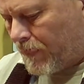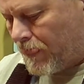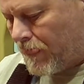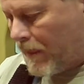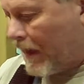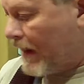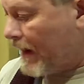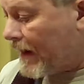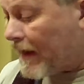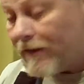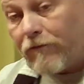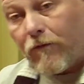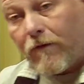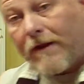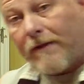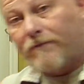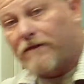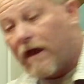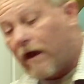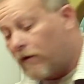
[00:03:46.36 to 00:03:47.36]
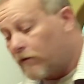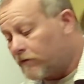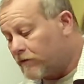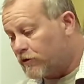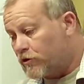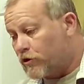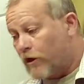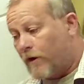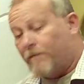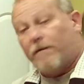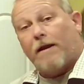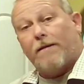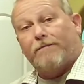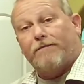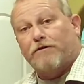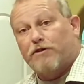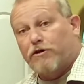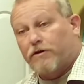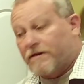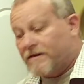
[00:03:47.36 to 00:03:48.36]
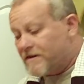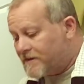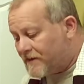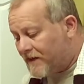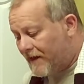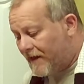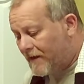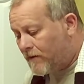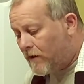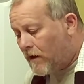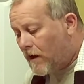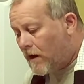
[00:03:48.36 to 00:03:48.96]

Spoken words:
Now I got the ribs all trimmed up, as you can see.